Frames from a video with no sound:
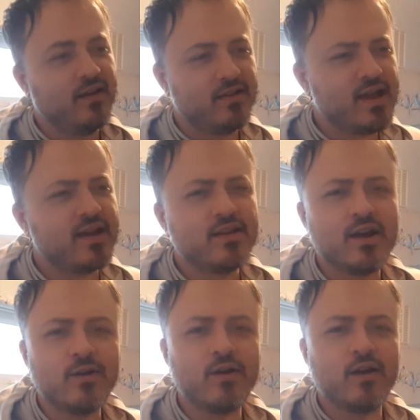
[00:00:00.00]
Yeah, you
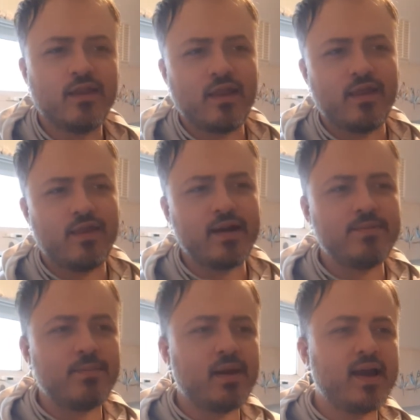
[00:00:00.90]
know, they'd
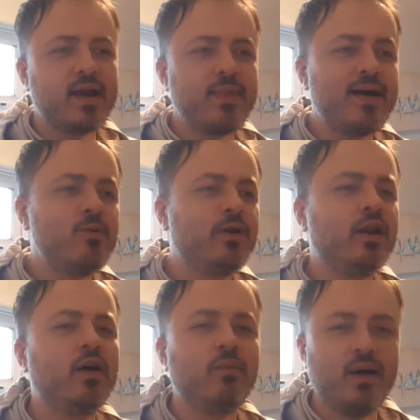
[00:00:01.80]
be playing it and they wouldn't
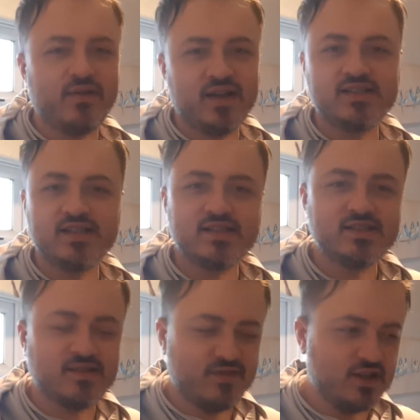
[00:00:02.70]
know about the
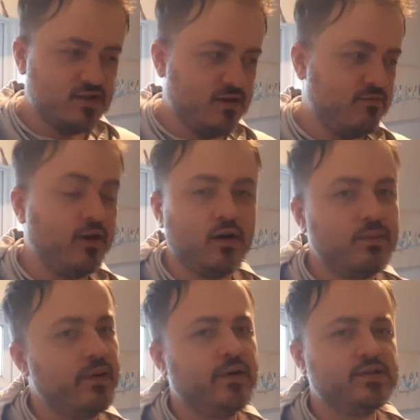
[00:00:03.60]
existence of things like
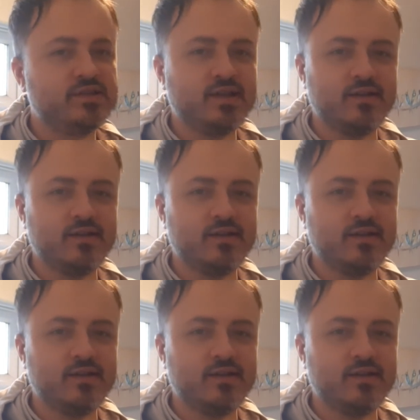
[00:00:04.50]
robots